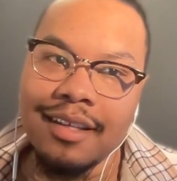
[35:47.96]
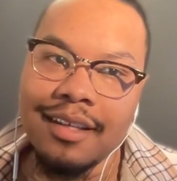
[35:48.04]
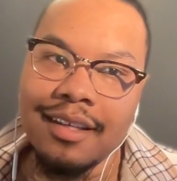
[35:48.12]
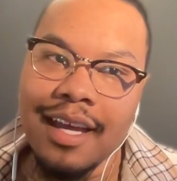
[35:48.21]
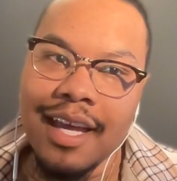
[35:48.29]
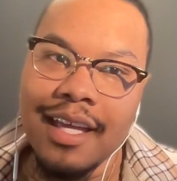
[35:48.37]

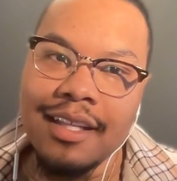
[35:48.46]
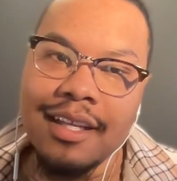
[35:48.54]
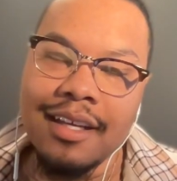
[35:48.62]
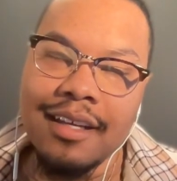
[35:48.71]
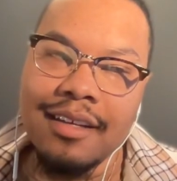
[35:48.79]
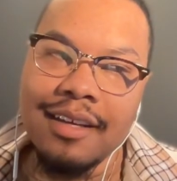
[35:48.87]
And
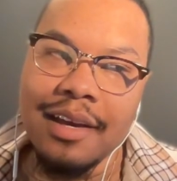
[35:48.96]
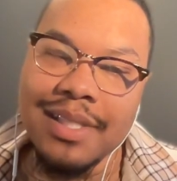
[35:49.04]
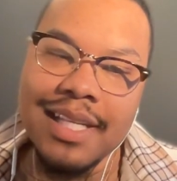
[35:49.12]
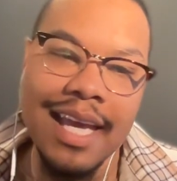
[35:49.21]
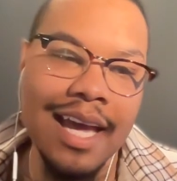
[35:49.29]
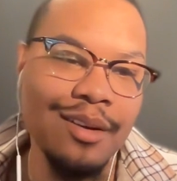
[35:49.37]
I would
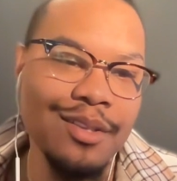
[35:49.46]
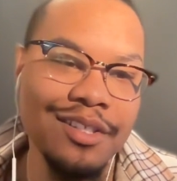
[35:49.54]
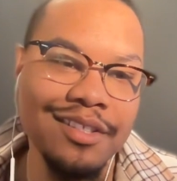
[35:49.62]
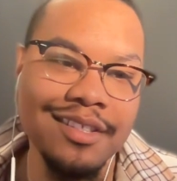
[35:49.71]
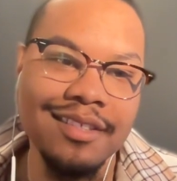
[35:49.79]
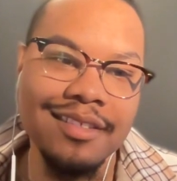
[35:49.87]
say
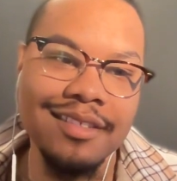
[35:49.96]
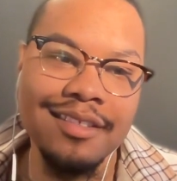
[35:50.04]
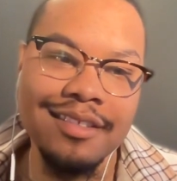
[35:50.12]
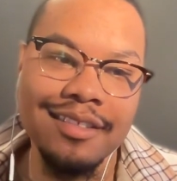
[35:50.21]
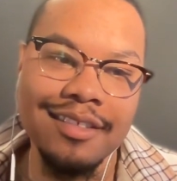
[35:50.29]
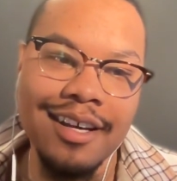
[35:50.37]
elders,
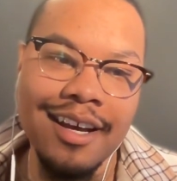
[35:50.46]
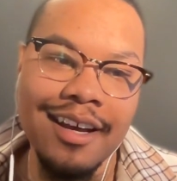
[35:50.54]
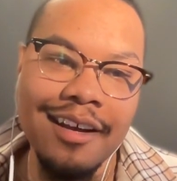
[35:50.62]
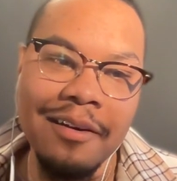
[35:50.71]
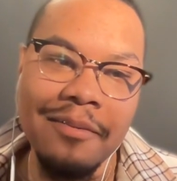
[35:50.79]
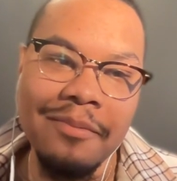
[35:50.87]

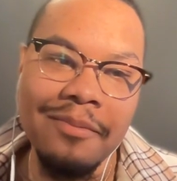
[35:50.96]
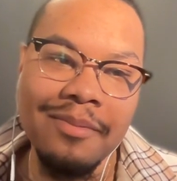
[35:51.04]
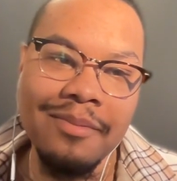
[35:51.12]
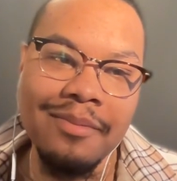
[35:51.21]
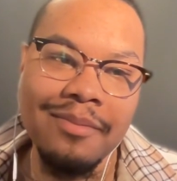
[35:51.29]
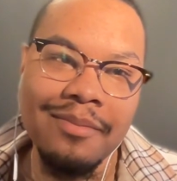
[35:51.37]
you
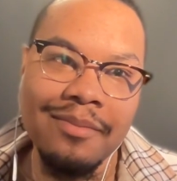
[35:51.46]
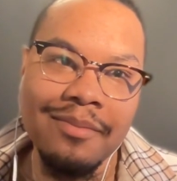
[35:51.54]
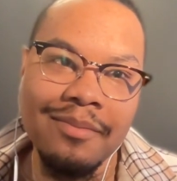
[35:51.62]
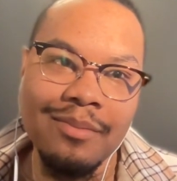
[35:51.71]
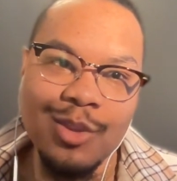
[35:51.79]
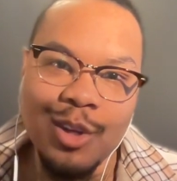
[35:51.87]

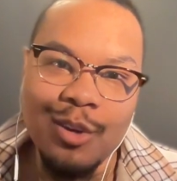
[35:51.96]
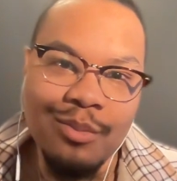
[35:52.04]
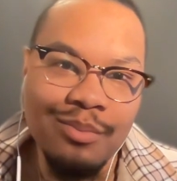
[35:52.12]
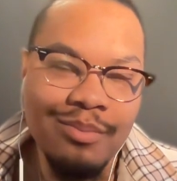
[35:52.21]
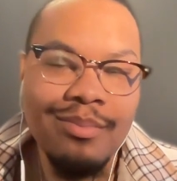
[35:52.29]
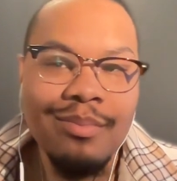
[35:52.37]
know,
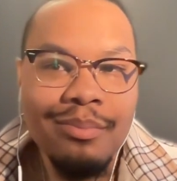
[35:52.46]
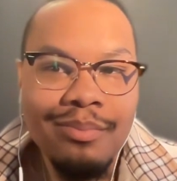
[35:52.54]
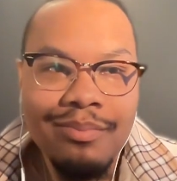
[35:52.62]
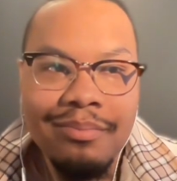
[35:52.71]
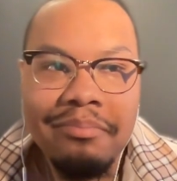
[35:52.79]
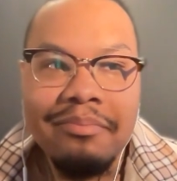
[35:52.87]

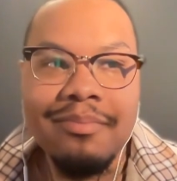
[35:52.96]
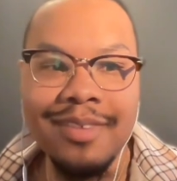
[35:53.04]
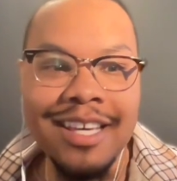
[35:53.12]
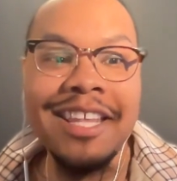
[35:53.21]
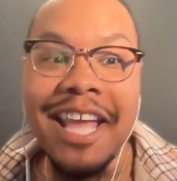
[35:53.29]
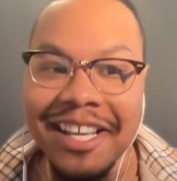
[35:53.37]

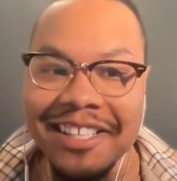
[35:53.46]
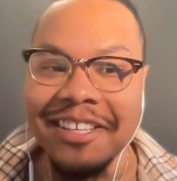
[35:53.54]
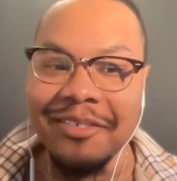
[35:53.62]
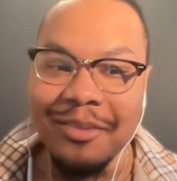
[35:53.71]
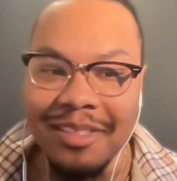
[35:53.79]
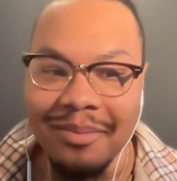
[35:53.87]
connecting
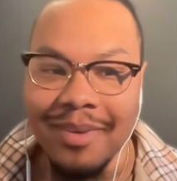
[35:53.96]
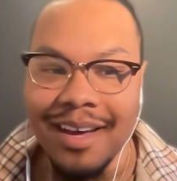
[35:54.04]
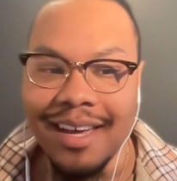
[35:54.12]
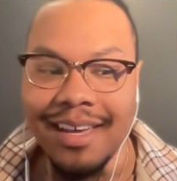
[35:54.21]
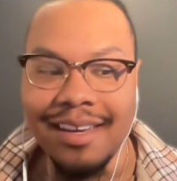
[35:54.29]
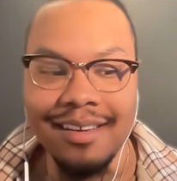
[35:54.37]
with
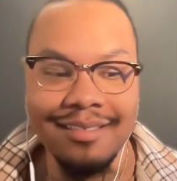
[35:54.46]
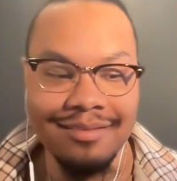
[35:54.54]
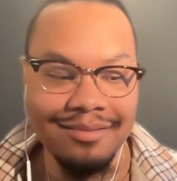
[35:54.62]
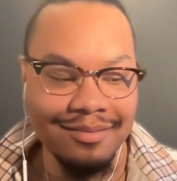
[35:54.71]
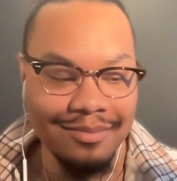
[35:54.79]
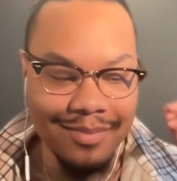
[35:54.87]
my,
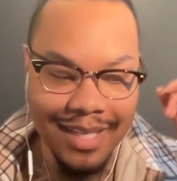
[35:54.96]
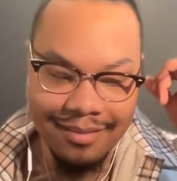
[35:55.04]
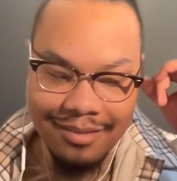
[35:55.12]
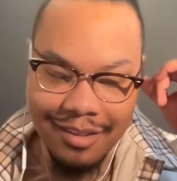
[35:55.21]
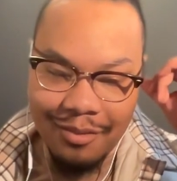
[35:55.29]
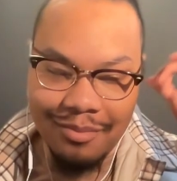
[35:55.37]
like,
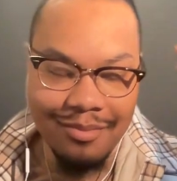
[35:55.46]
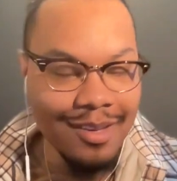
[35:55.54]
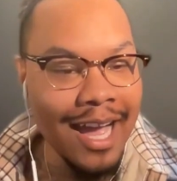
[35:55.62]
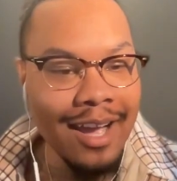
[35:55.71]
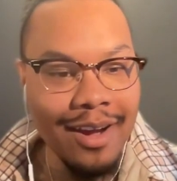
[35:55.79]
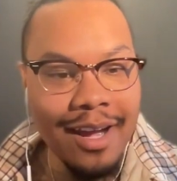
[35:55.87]
you know,
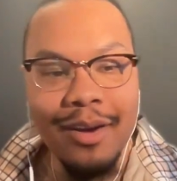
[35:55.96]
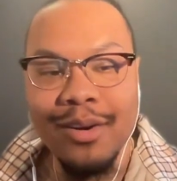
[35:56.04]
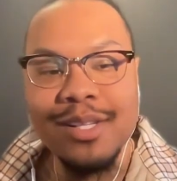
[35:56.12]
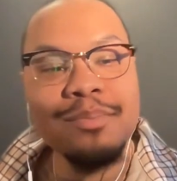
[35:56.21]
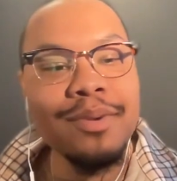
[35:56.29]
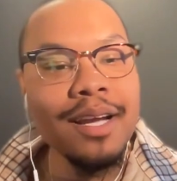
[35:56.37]
I
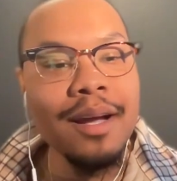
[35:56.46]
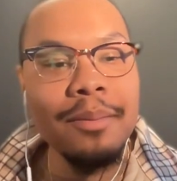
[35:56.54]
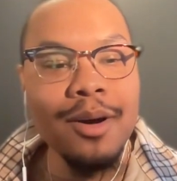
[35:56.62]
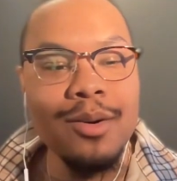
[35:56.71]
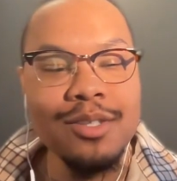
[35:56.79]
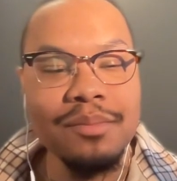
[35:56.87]
always bring up
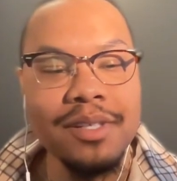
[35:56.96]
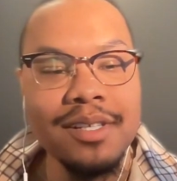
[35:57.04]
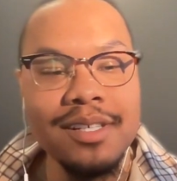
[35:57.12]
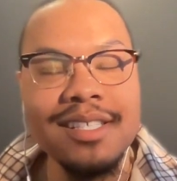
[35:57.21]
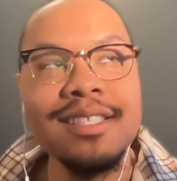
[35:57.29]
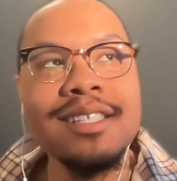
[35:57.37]
culture
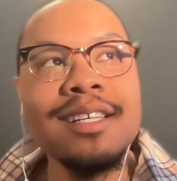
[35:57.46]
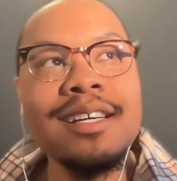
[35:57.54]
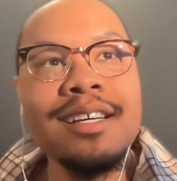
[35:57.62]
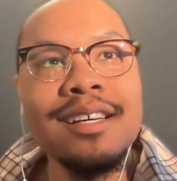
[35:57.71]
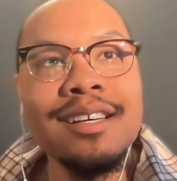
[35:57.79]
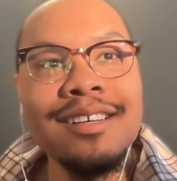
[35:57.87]
because
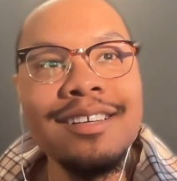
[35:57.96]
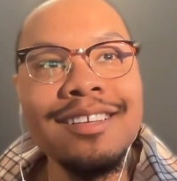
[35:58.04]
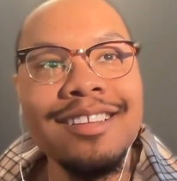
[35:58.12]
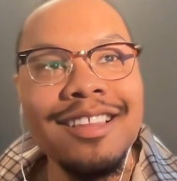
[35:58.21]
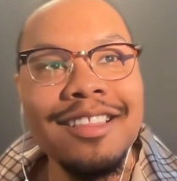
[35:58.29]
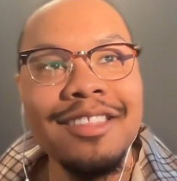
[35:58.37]

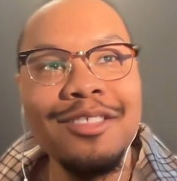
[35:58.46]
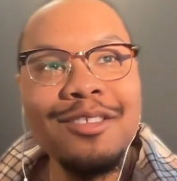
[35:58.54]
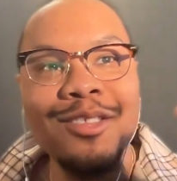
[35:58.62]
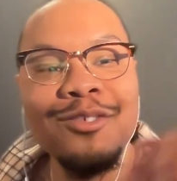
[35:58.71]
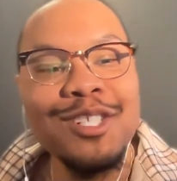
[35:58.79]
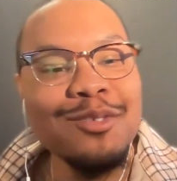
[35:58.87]
the
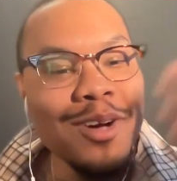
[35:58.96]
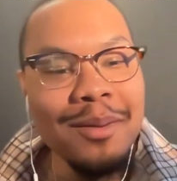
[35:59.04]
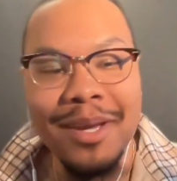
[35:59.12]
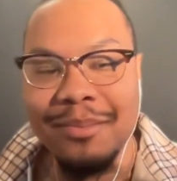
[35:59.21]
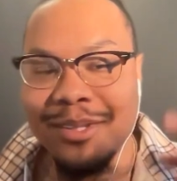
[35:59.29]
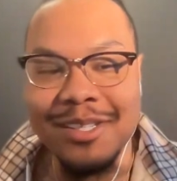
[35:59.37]
reason why I'm
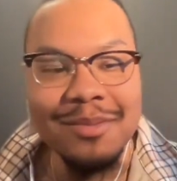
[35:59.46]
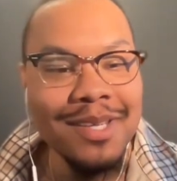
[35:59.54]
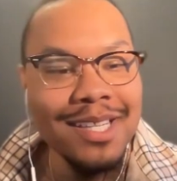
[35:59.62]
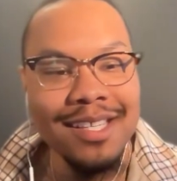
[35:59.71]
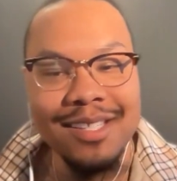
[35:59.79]
able to speak this